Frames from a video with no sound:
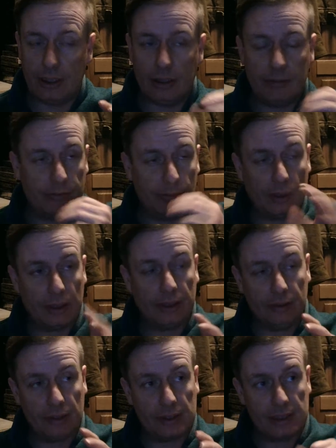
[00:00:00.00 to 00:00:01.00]
from what I
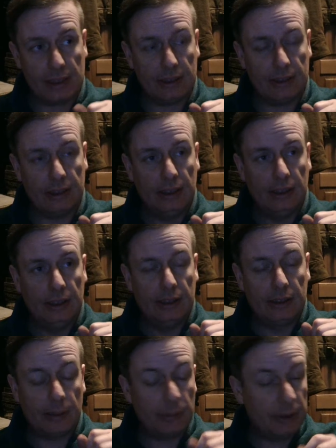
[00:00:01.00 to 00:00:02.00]
understand,
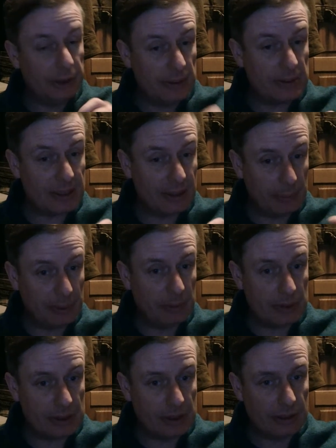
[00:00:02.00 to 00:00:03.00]
they were used and
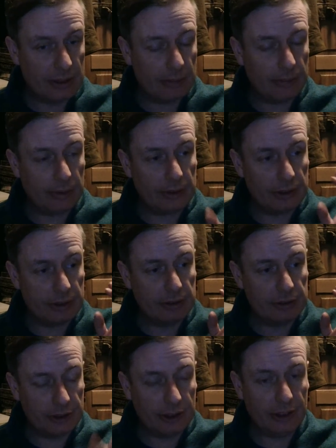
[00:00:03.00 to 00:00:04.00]
abused. They weren't
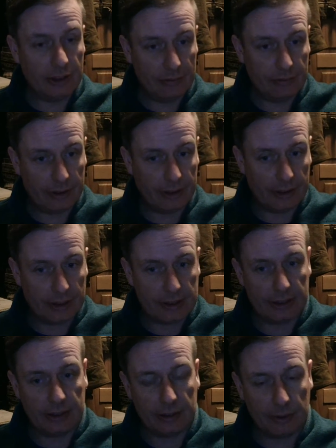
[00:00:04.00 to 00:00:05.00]
treated very
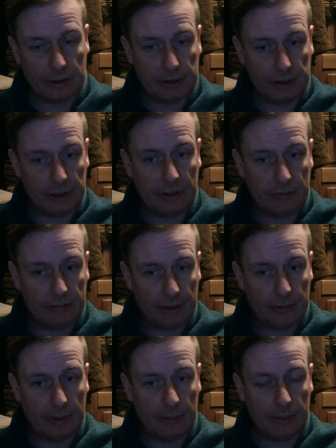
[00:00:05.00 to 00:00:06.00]
nicely, and they weren't treated very
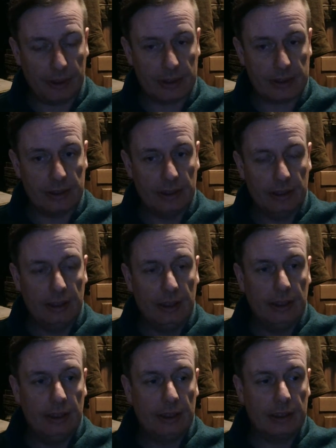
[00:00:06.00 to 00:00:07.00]
well because
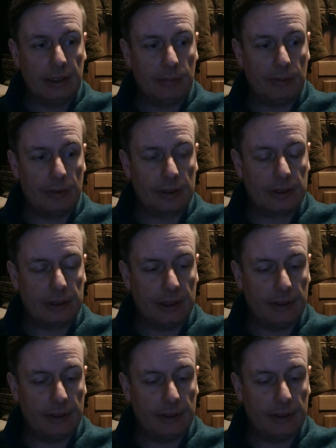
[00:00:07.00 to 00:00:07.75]
they weren't